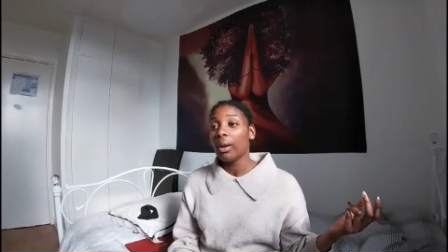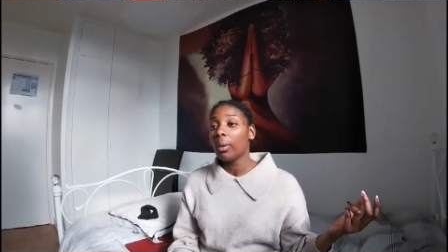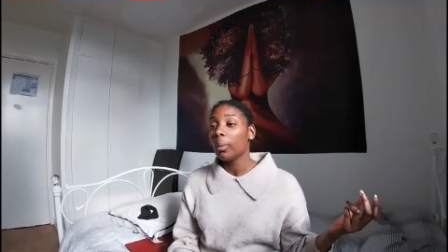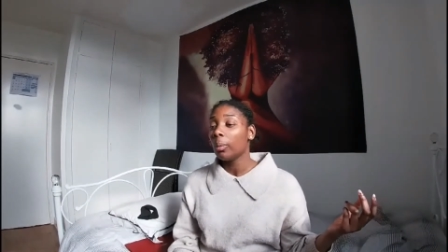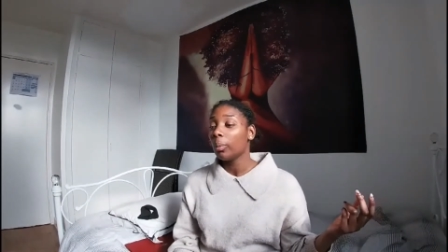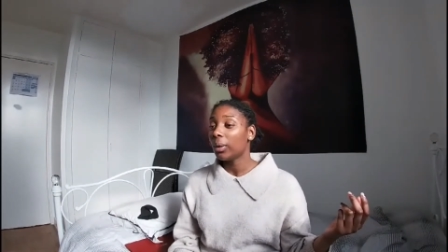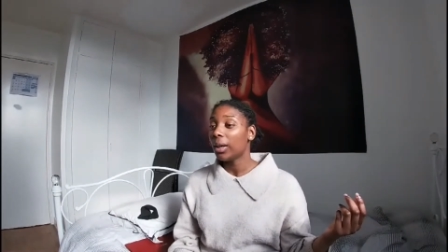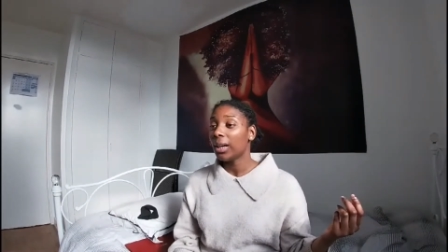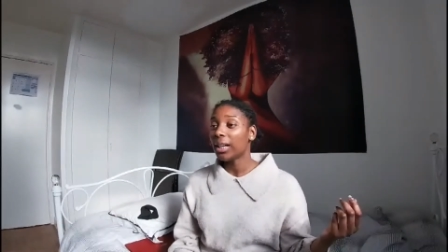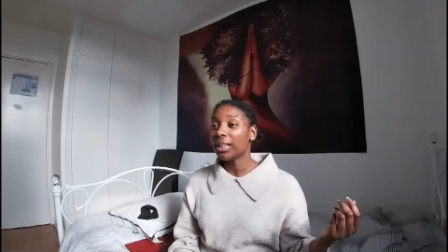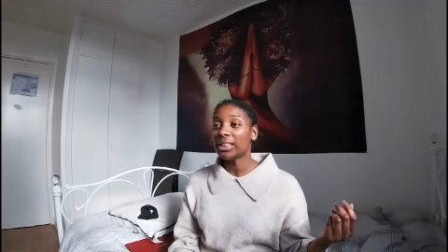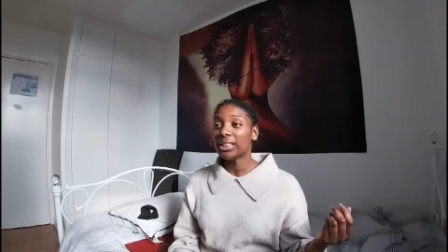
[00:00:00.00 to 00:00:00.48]

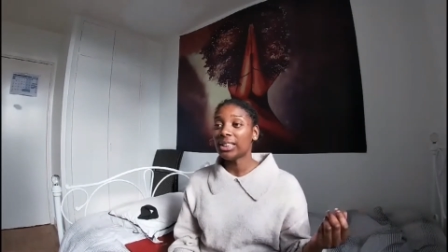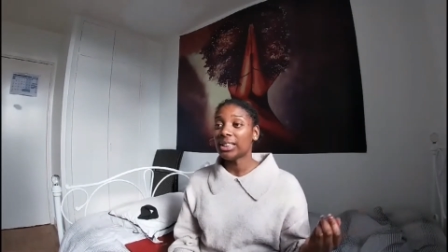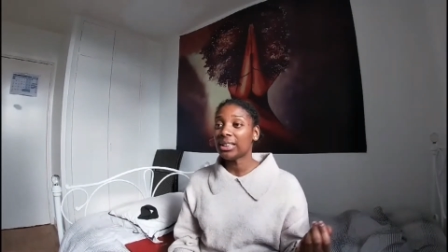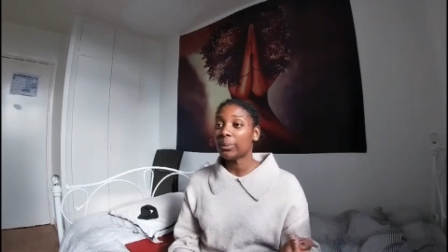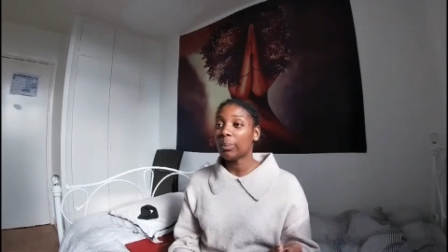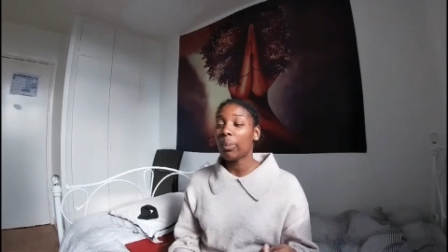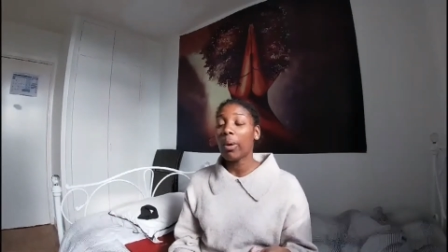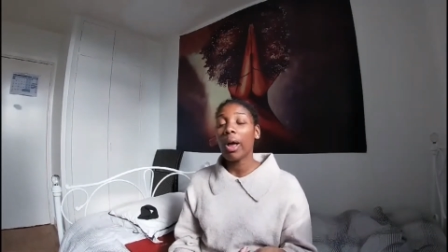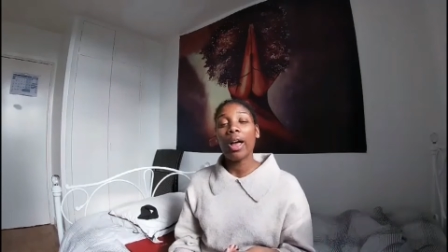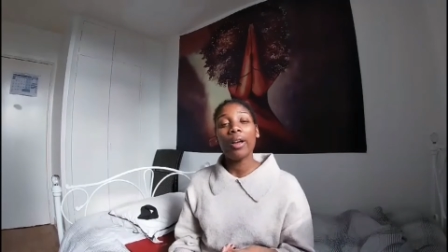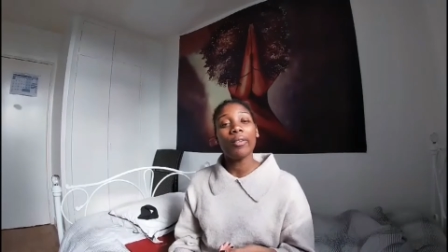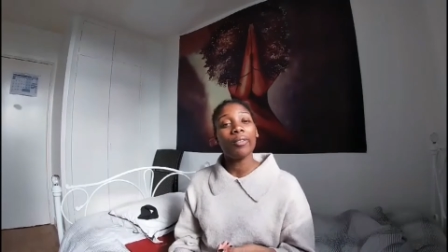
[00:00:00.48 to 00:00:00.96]
which is
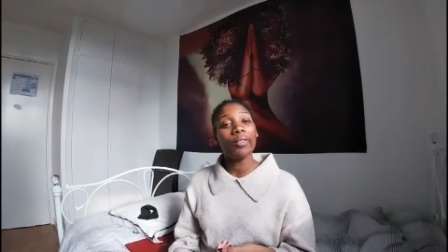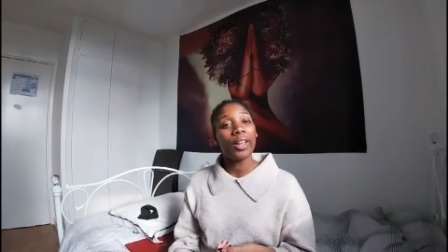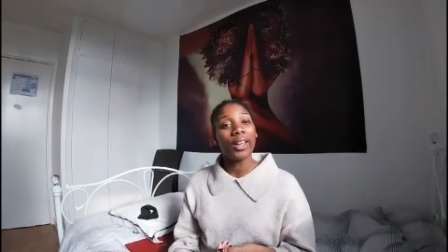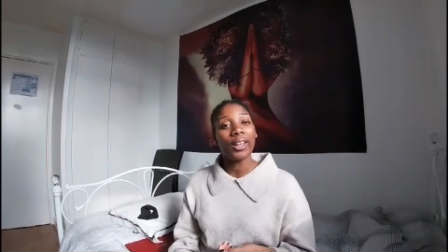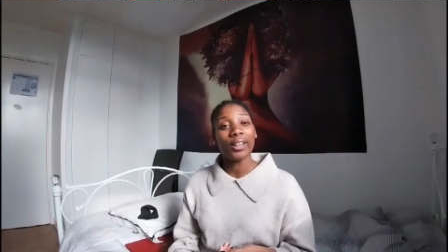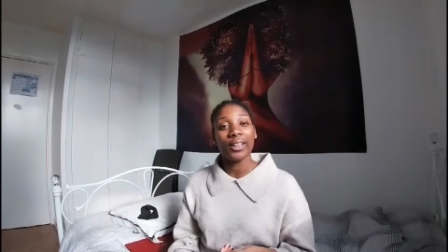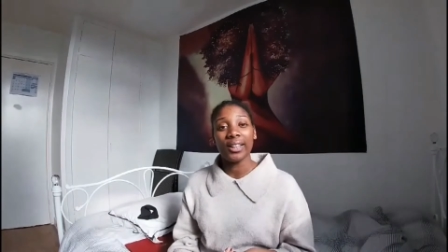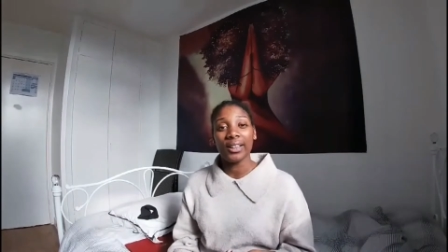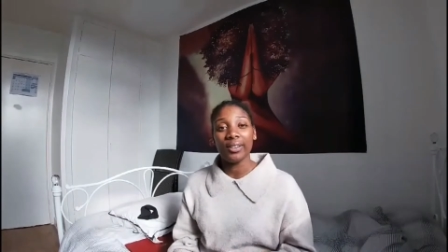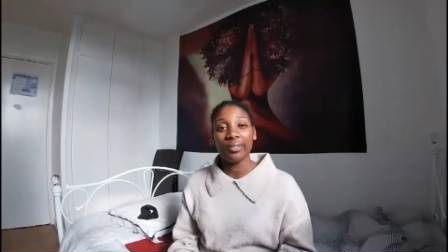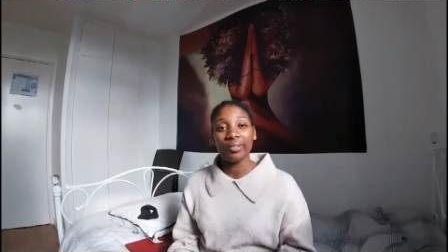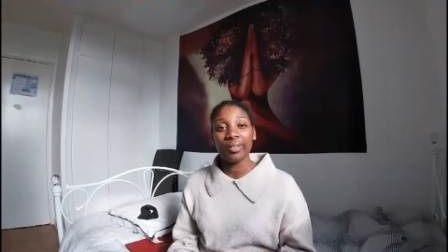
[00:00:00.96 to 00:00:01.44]

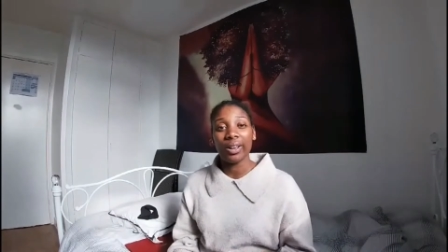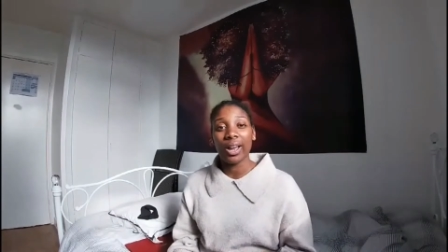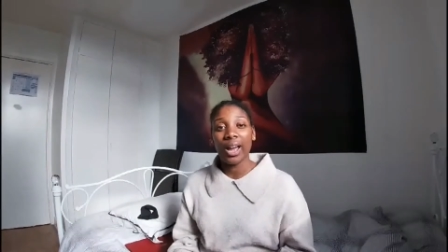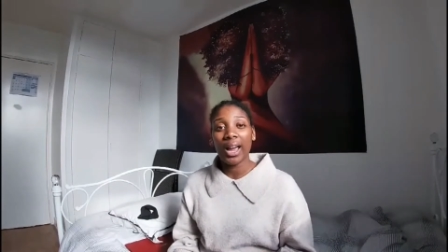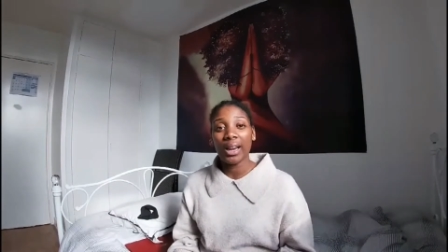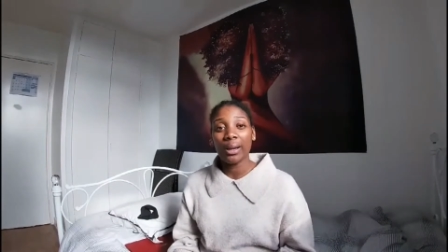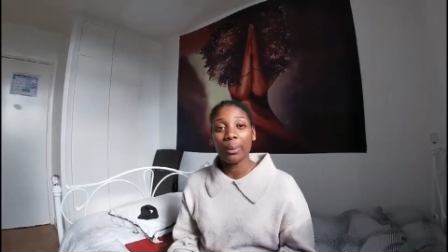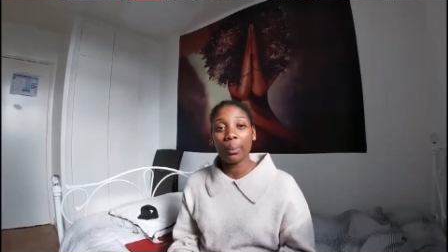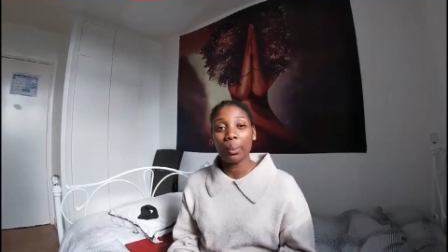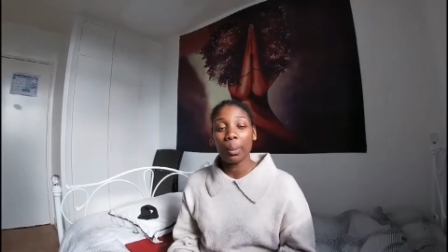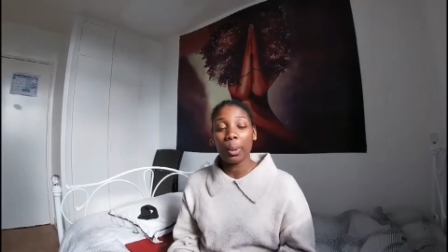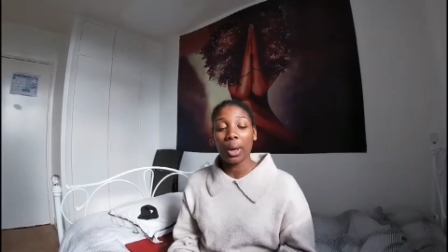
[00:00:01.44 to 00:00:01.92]
perfectly
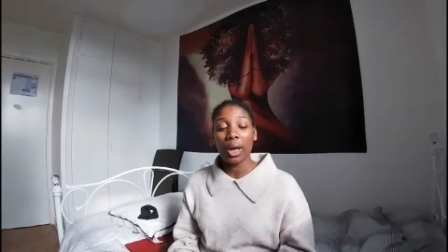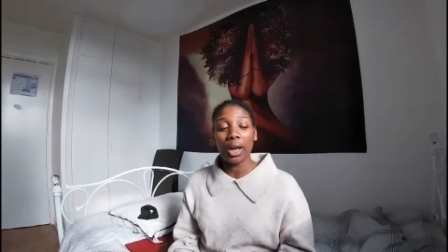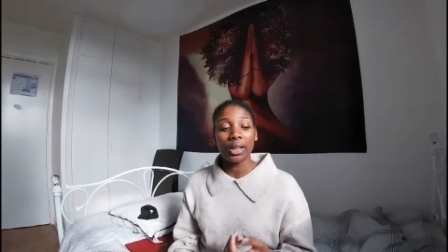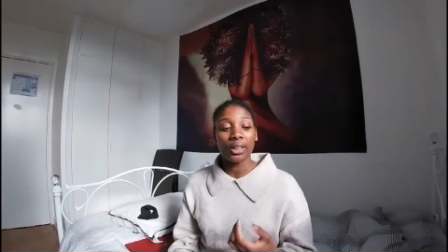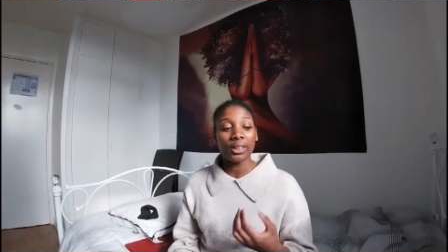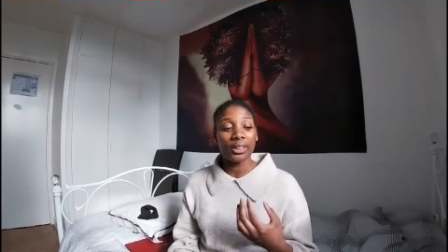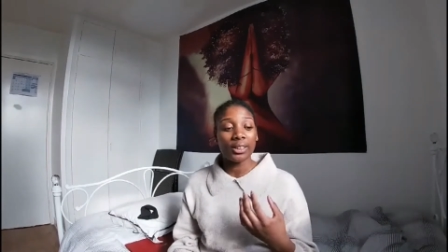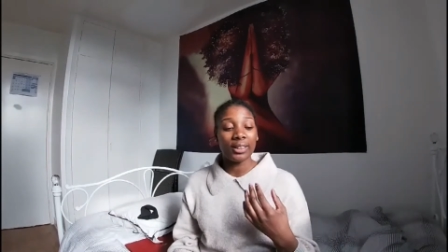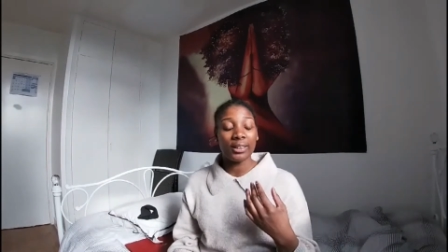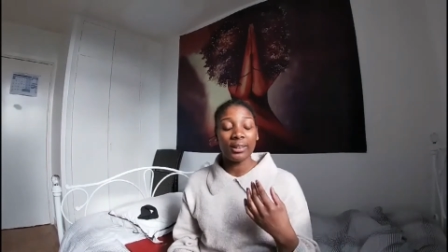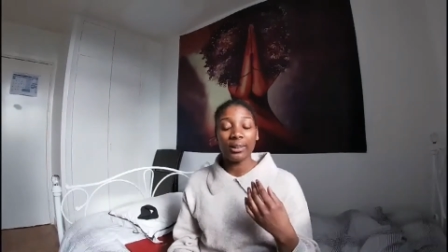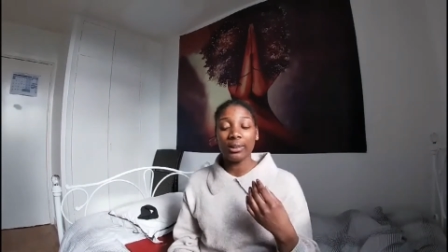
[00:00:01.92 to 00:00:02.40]
fine.
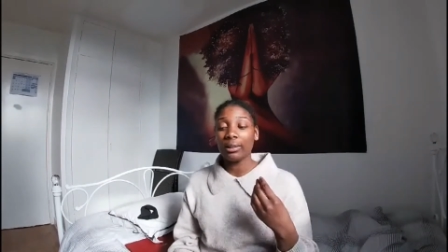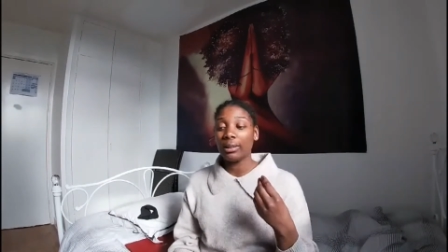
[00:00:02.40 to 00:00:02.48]
But